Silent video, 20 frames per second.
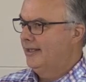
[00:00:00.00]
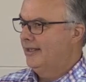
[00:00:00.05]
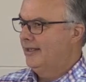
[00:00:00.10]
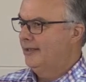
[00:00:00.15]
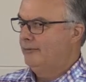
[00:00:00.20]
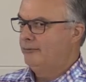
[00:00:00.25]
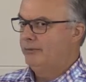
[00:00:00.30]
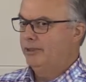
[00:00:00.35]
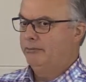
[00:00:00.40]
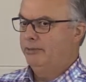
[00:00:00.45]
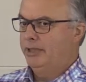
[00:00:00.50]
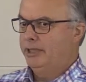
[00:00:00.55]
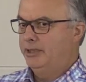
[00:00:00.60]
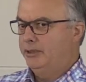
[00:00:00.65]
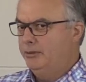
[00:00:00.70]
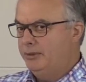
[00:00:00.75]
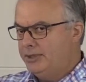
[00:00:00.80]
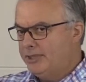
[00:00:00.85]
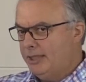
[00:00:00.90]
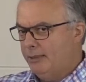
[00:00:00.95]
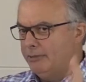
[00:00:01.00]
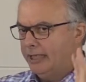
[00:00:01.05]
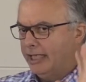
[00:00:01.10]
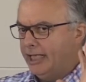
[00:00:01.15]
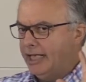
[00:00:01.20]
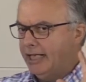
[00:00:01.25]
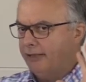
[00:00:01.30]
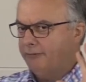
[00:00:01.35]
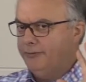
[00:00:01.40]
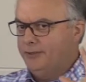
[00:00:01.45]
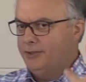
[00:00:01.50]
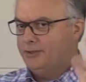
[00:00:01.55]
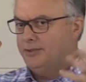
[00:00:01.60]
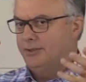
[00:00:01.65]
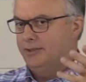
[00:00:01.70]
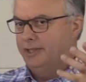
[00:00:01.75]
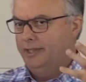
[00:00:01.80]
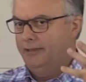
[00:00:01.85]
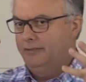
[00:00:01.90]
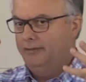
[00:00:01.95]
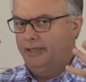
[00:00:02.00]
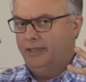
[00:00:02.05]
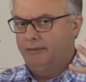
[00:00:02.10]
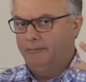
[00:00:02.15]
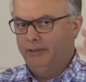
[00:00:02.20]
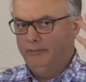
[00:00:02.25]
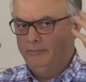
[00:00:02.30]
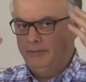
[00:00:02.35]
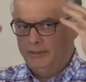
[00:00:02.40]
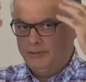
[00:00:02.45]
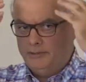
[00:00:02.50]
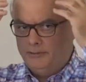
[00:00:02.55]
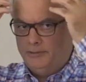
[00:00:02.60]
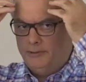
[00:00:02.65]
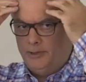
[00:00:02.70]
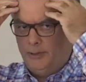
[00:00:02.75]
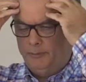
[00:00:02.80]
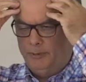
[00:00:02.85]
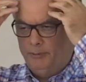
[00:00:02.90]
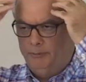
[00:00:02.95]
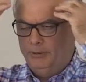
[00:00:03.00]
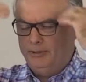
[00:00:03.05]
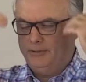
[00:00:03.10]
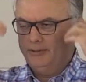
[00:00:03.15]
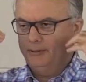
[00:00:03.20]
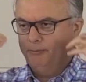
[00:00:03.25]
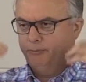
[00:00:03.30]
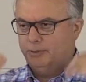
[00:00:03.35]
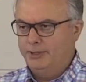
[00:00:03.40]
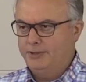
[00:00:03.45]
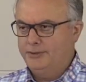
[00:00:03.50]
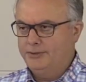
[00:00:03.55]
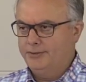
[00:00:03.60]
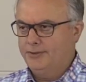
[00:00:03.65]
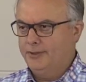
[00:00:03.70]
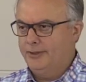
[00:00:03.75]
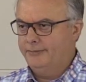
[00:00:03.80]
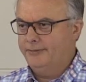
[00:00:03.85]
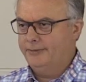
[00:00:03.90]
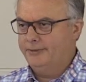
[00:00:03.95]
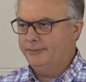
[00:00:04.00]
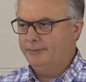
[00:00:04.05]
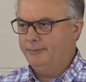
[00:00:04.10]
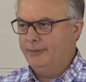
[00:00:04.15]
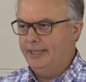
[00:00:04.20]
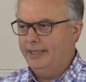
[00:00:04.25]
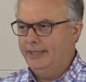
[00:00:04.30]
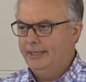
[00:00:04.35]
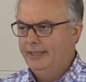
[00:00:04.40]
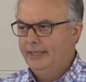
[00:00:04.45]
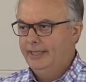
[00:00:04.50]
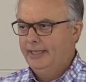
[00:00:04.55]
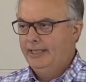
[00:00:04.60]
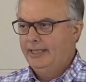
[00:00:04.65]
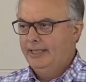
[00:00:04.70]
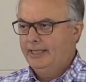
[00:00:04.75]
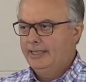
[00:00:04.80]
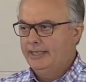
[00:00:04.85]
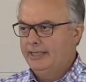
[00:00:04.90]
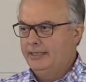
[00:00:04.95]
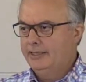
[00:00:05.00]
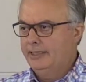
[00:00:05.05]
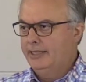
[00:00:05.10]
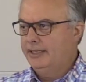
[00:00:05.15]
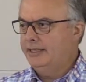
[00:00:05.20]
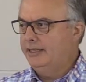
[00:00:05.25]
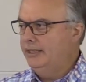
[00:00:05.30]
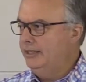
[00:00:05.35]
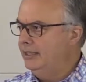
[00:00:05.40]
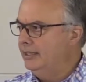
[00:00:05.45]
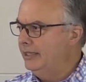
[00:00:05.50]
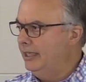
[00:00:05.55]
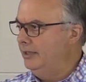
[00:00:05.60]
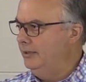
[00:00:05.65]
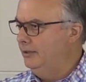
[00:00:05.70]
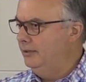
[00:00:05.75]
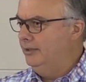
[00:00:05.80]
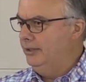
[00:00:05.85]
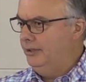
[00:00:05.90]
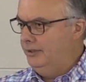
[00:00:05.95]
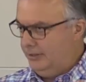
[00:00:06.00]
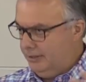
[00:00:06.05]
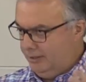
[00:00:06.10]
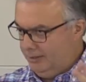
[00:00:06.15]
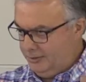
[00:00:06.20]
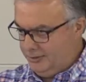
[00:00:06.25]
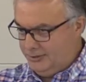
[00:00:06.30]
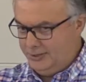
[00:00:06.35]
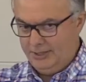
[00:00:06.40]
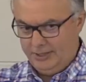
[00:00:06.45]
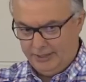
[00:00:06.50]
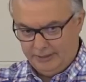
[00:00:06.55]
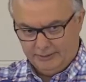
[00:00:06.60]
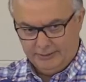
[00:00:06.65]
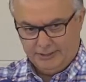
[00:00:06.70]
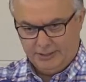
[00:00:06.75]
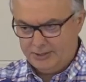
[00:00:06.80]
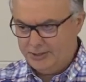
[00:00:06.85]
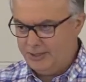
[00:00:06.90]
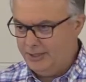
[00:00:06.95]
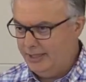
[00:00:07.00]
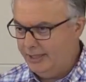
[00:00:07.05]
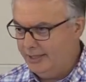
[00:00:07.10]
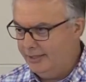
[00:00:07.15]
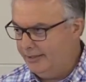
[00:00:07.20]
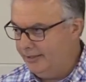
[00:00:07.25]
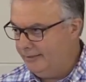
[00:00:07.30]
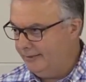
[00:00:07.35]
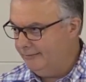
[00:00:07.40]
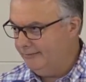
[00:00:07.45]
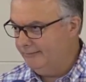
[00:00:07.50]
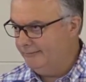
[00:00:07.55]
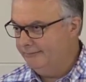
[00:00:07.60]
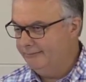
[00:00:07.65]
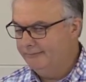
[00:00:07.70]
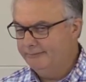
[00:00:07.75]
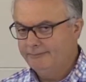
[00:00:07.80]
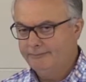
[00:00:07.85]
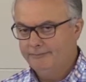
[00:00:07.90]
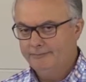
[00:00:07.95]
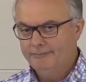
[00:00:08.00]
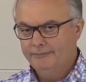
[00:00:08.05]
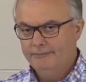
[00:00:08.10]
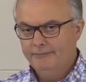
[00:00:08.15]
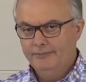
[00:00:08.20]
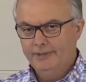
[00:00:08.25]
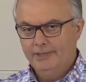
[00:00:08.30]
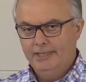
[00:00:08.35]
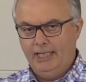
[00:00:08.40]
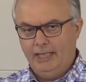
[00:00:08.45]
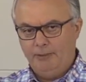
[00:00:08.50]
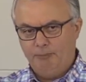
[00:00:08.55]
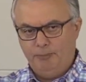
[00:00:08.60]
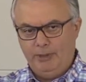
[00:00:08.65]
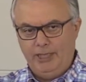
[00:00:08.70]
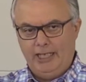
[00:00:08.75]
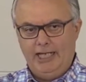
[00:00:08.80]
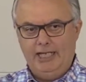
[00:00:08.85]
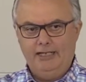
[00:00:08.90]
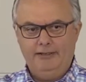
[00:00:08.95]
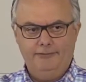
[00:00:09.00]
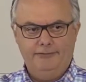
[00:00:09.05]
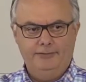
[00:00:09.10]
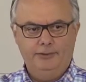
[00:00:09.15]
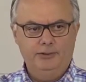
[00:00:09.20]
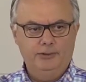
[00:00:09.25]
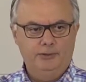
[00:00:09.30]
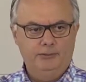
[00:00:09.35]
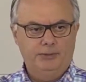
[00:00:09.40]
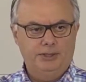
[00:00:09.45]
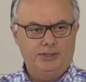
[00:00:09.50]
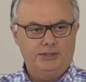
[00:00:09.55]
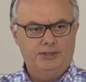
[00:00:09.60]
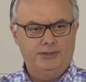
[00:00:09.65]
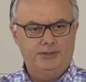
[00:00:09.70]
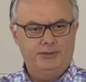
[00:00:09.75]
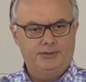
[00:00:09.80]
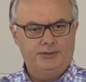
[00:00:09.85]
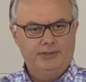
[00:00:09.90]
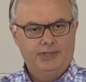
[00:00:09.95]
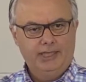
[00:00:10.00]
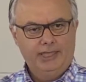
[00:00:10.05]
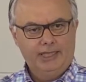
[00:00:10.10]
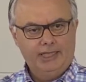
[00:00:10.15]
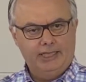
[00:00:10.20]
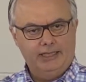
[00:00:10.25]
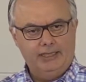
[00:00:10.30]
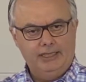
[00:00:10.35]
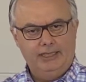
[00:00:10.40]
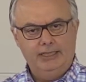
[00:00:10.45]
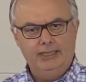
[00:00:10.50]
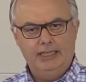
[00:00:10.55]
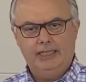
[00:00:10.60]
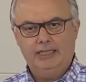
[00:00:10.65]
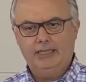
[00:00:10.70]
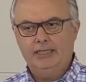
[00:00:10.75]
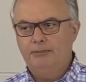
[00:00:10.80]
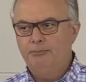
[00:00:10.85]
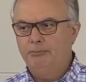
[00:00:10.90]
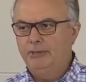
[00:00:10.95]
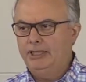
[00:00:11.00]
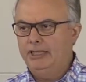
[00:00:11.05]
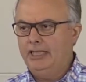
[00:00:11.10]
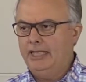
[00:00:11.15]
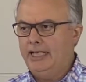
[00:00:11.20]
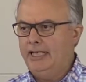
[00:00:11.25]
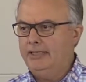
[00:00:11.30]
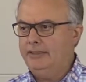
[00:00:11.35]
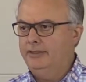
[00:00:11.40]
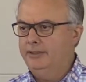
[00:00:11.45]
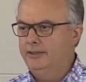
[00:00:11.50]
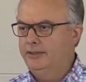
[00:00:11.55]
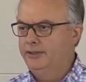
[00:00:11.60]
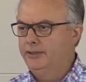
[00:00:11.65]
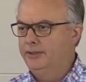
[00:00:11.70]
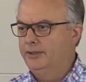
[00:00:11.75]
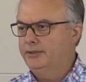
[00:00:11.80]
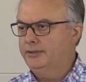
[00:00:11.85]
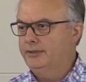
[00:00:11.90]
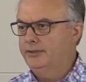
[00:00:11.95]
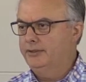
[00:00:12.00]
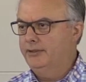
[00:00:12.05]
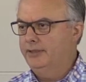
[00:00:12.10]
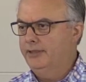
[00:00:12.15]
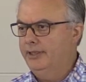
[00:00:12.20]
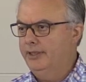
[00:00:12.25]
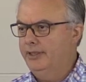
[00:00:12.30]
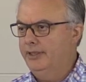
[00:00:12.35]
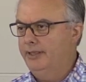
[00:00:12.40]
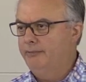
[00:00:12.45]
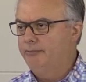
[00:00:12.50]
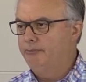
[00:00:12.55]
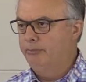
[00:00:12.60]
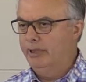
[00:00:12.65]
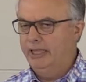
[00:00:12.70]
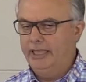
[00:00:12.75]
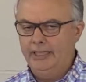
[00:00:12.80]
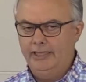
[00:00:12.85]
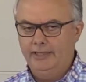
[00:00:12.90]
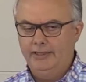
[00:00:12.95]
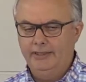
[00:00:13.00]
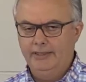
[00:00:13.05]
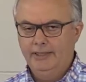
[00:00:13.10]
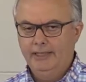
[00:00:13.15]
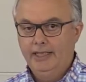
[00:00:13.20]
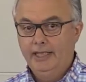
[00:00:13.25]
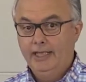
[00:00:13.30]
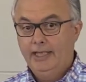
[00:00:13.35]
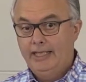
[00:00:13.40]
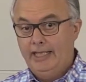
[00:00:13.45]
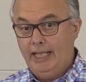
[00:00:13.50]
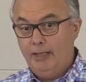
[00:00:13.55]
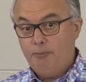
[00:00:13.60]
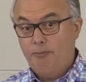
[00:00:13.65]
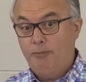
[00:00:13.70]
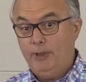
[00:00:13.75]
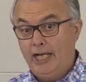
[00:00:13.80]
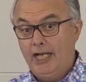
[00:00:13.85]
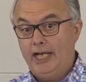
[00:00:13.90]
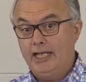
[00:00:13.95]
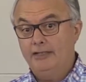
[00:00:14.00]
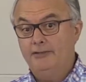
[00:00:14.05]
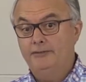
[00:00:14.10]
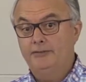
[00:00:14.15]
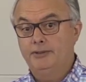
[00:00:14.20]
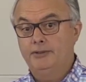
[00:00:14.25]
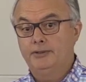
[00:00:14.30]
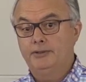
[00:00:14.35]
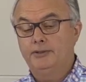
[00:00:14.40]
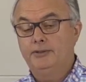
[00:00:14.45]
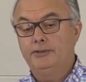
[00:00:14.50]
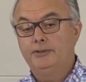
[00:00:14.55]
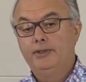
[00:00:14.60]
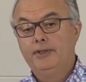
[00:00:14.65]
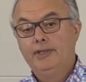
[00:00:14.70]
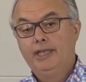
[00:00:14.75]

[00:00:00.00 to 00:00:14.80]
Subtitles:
We're doing something artificial here, aren't we? We're chopping bits and pieces off us. But the thing that is sitting on the chair, that part of you which is the thing that can be cut and hurt and bled, that part of you